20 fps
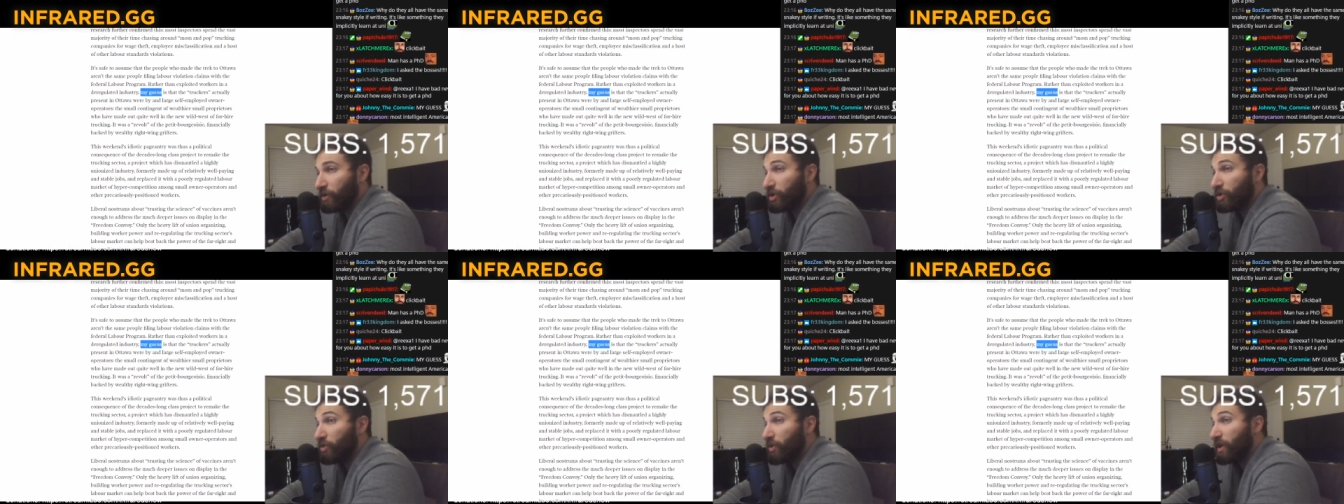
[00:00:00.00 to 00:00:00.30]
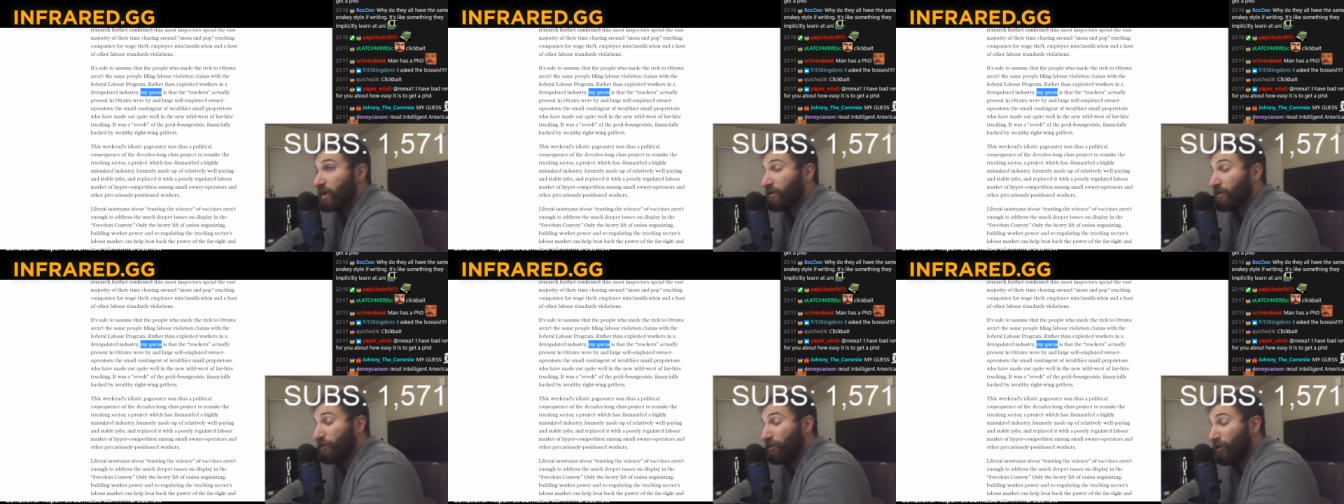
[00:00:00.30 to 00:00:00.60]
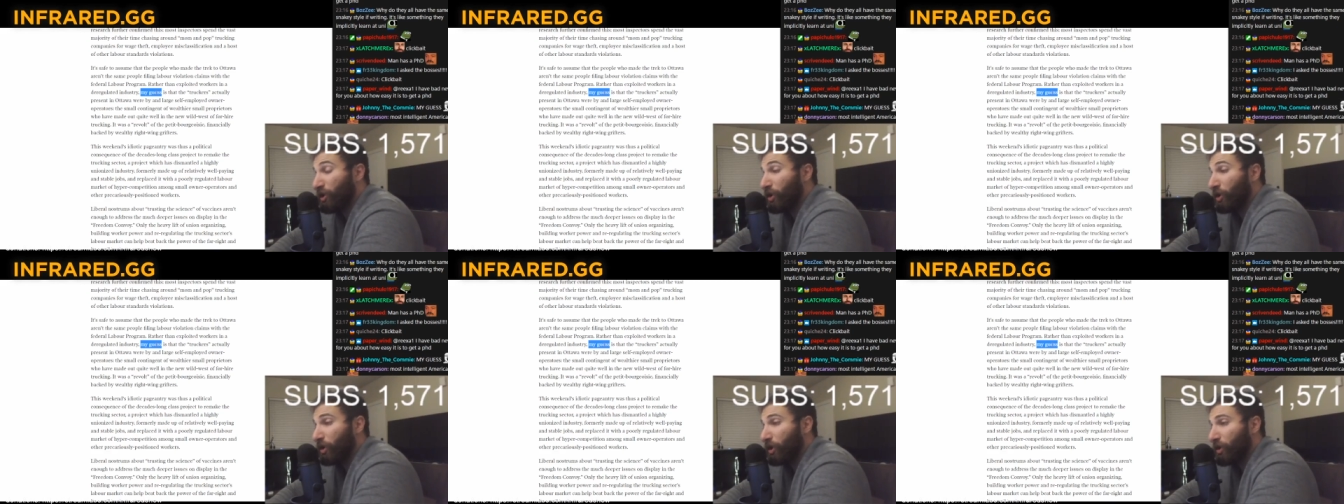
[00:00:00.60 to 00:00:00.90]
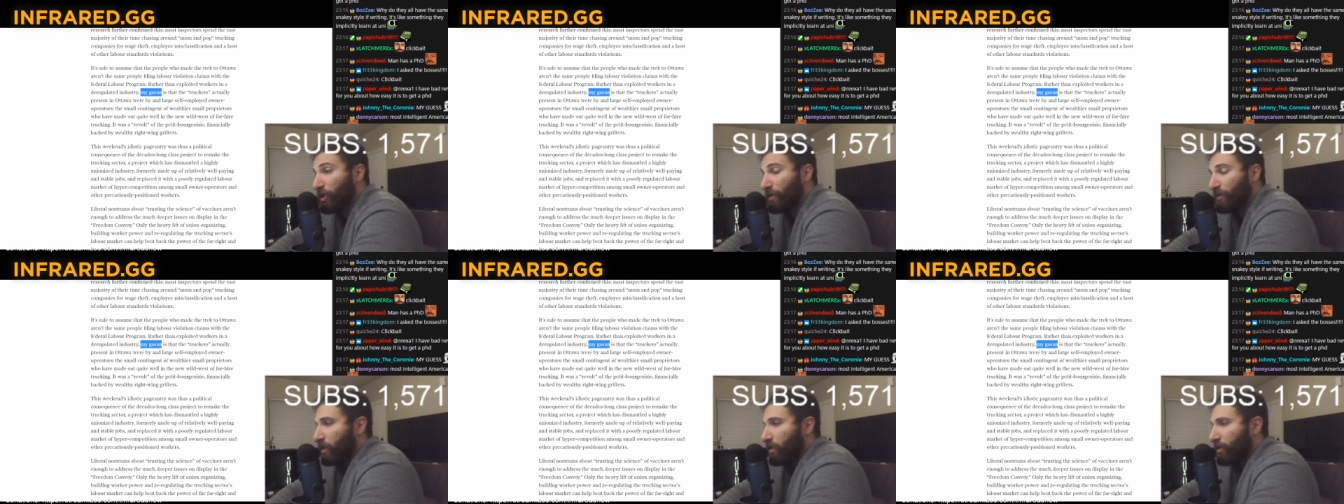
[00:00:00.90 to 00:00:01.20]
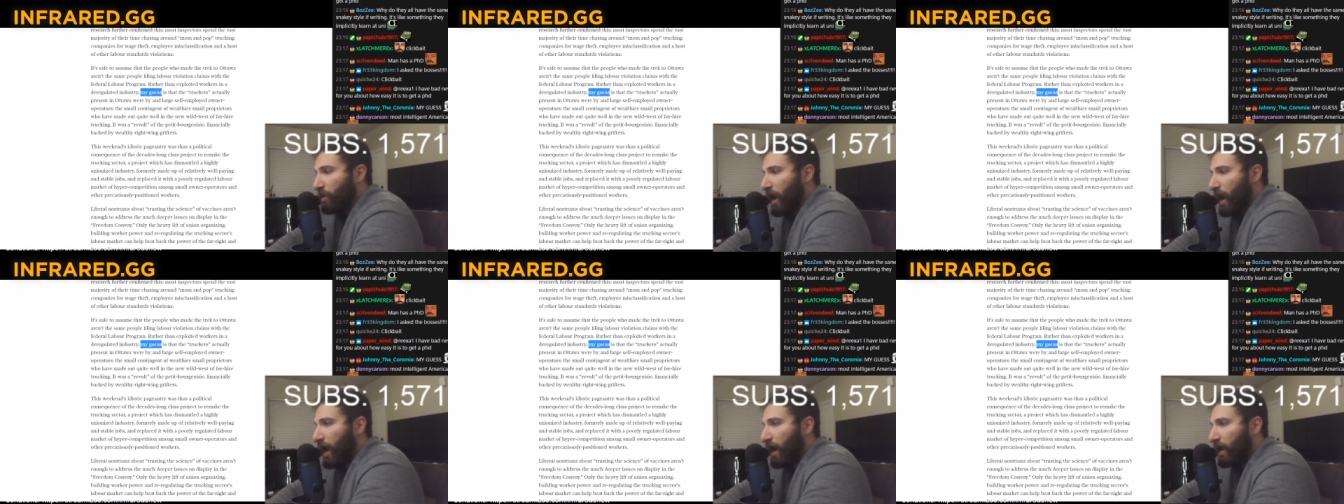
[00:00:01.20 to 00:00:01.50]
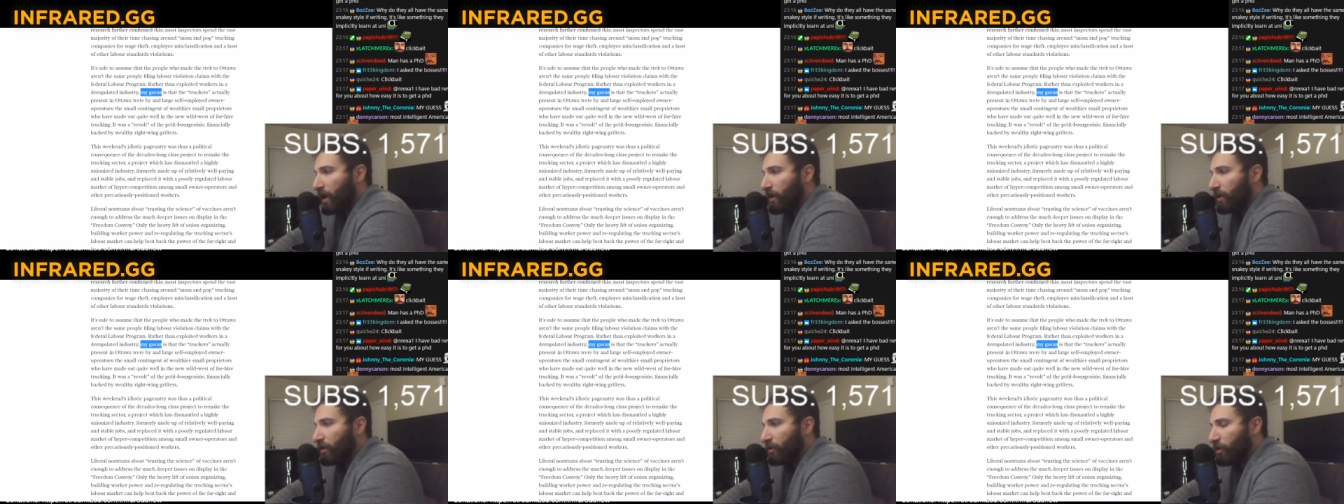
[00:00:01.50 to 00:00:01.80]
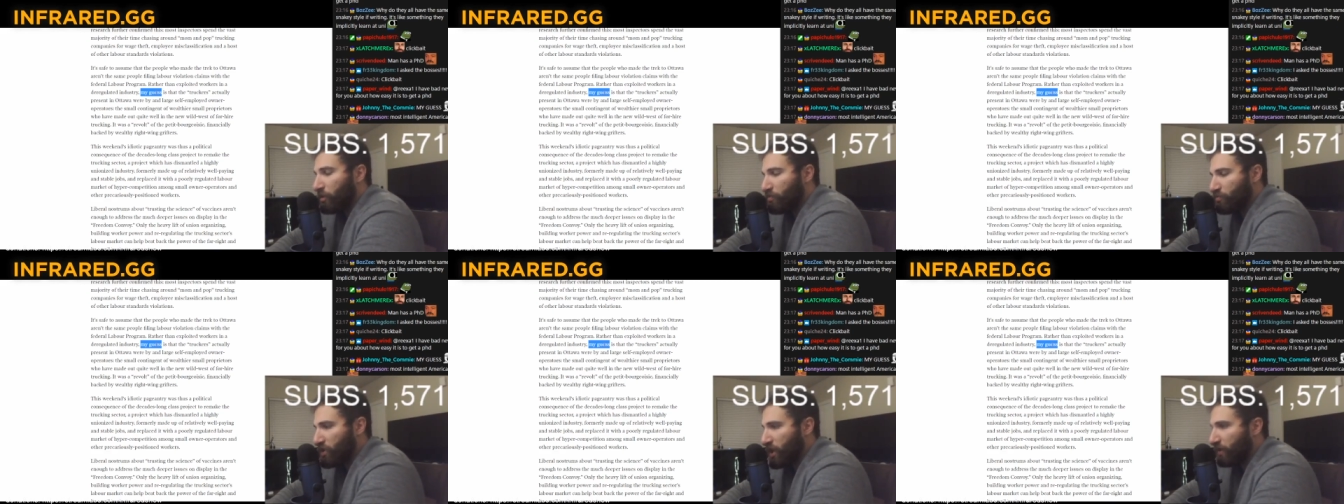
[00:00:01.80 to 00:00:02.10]
to infer that
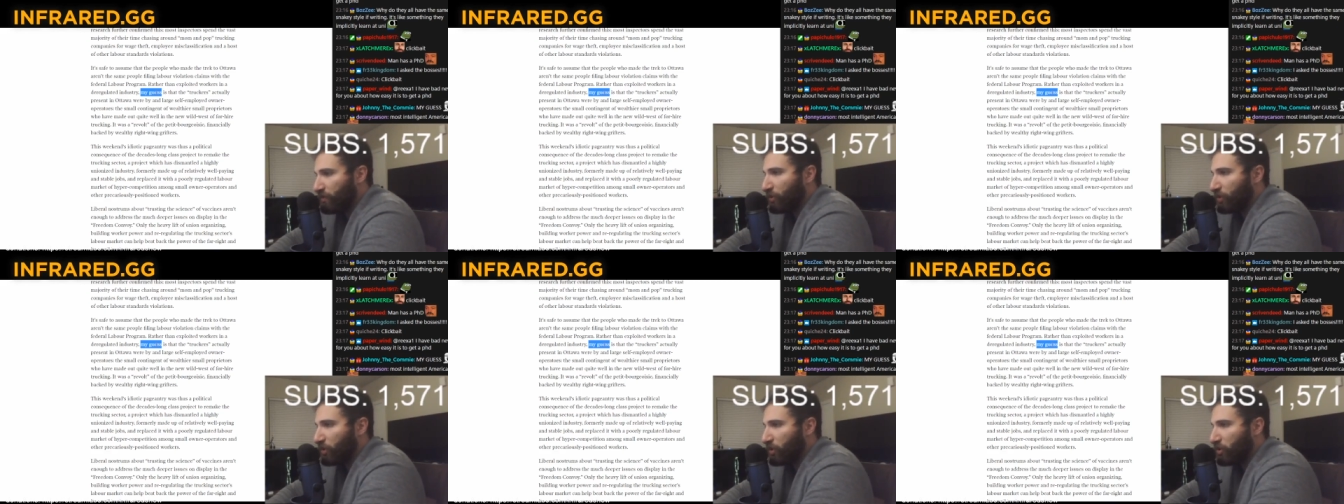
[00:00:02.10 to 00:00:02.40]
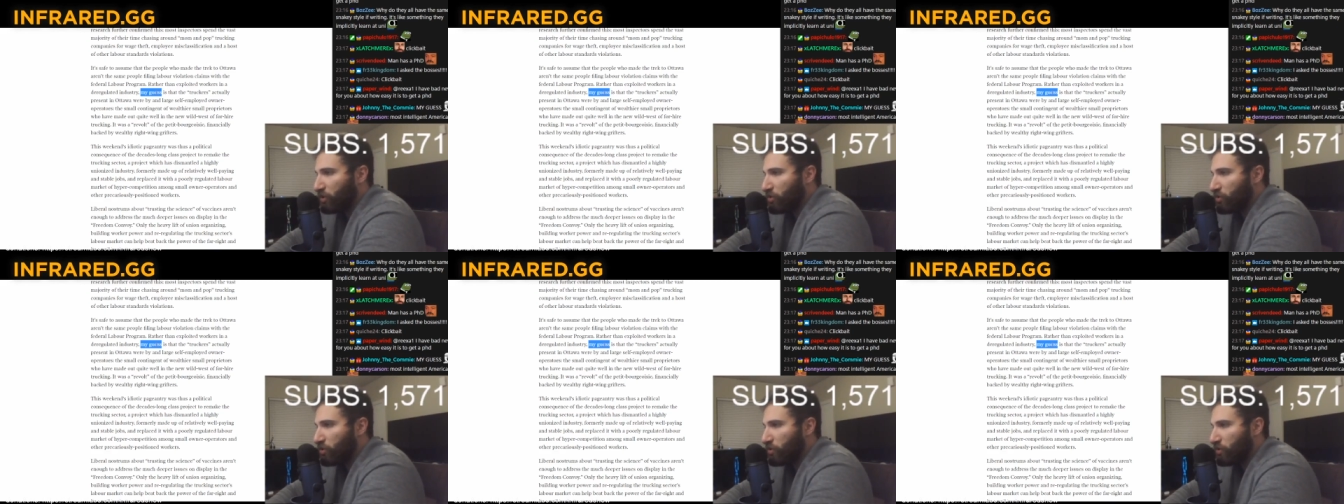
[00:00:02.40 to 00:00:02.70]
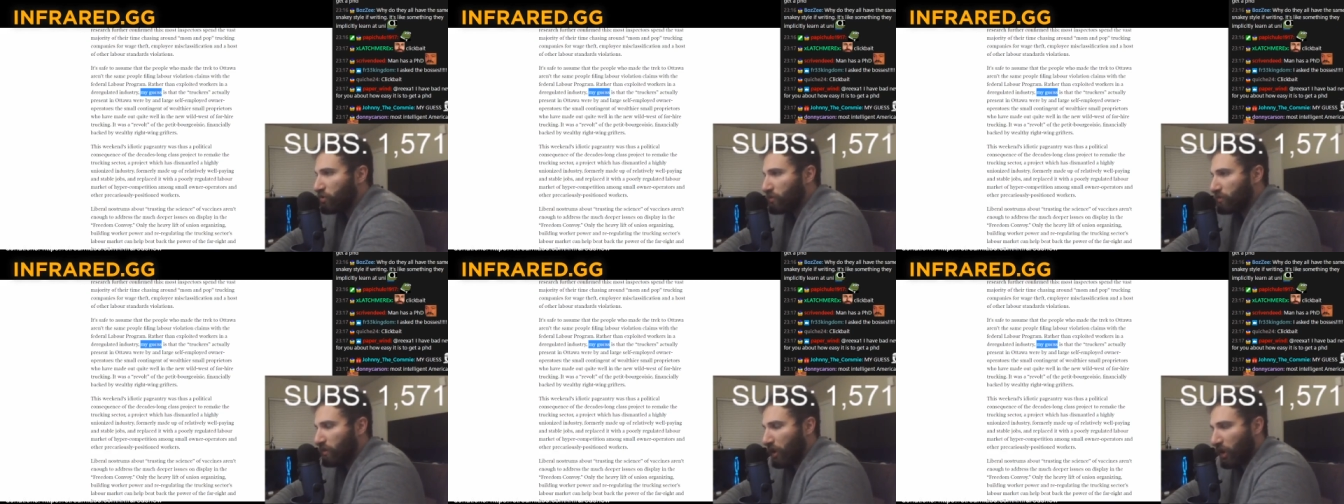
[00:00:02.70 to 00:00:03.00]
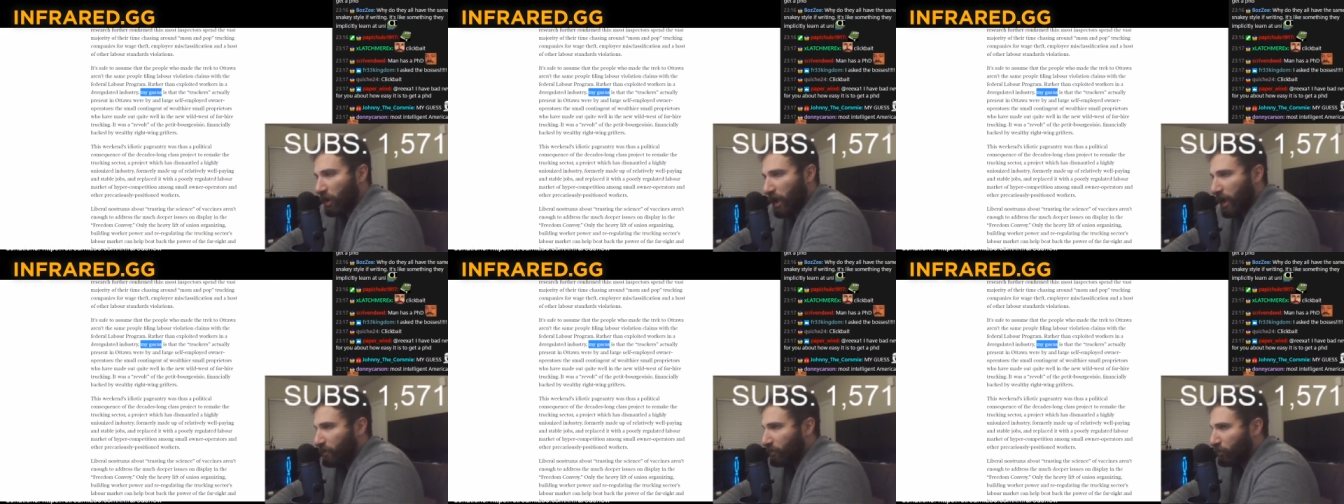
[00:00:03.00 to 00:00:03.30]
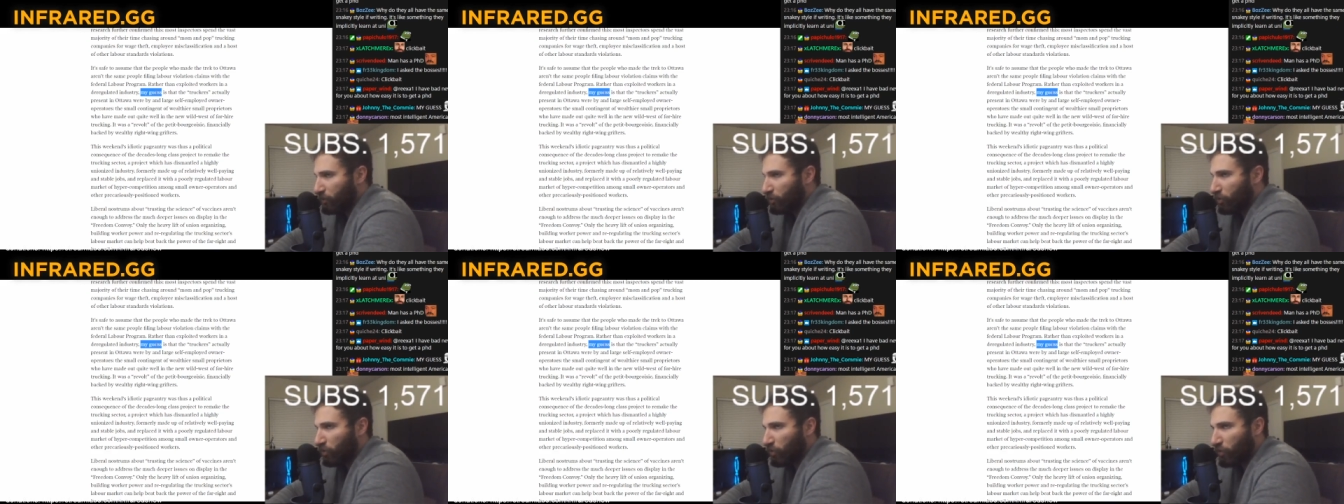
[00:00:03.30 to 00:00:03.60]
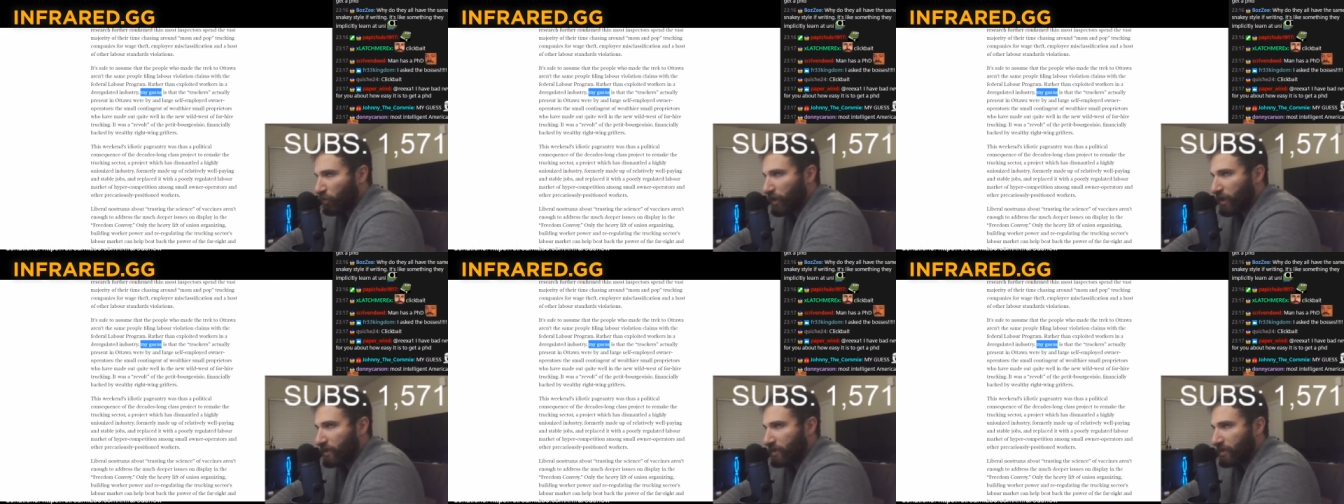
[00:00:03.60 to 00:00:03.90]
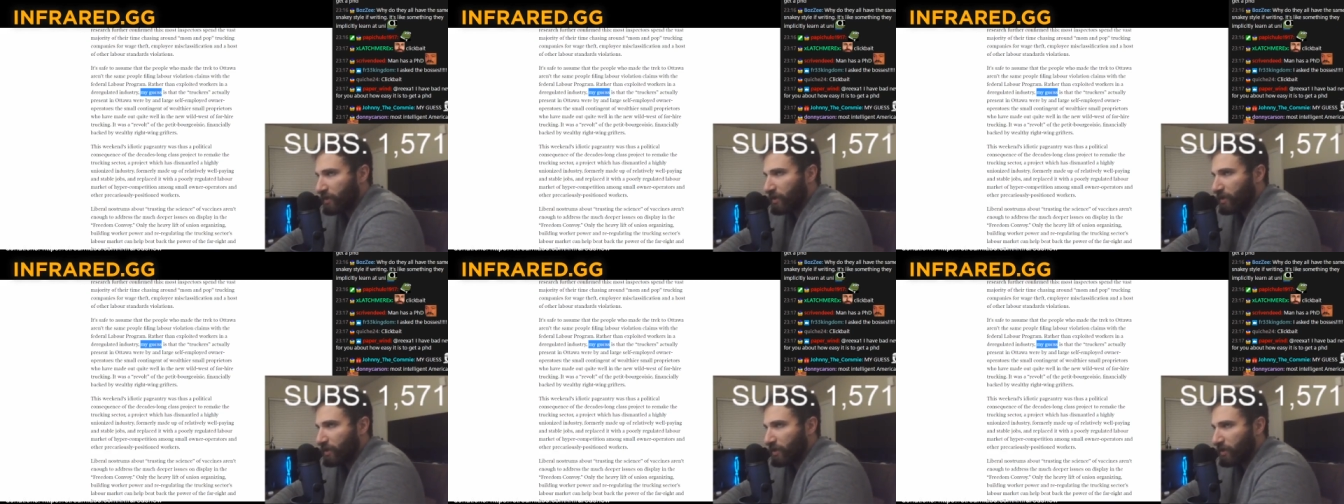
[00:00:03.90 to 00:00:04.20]
the people who are able to
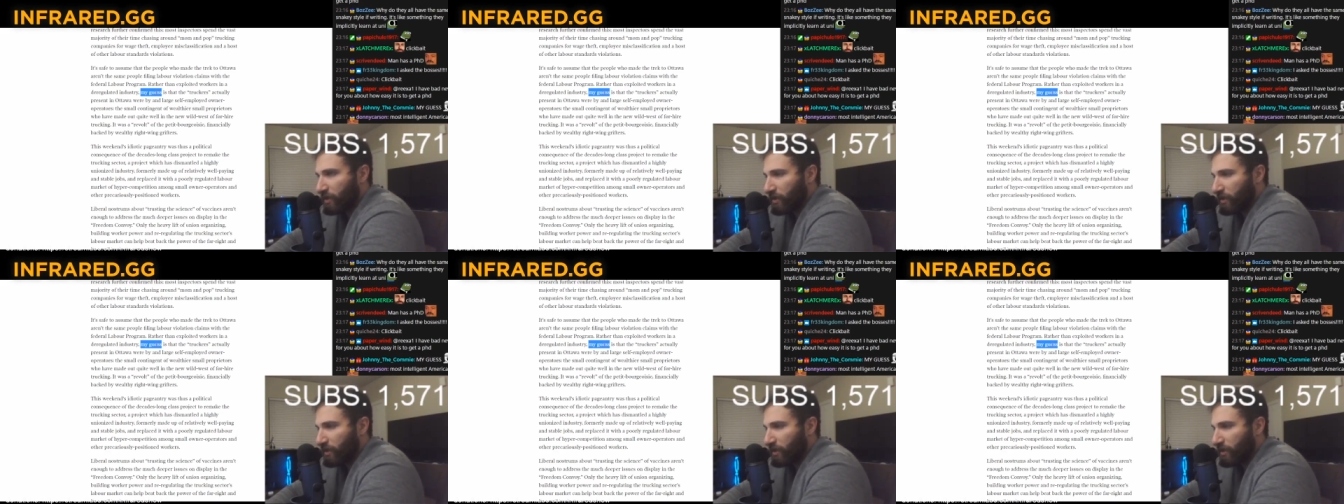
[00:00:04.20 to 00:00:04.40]
risk